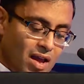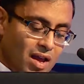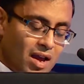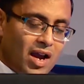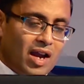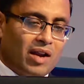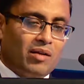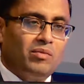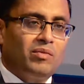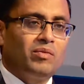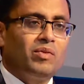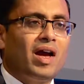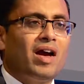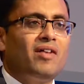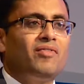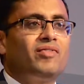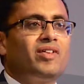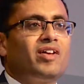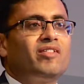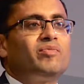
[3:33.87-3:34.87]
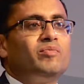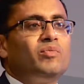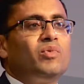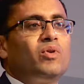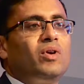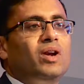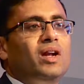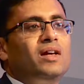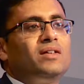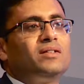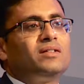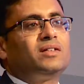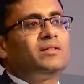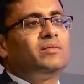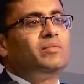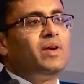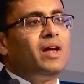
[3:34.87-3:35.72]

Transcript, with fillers: And HFrEF mainly is,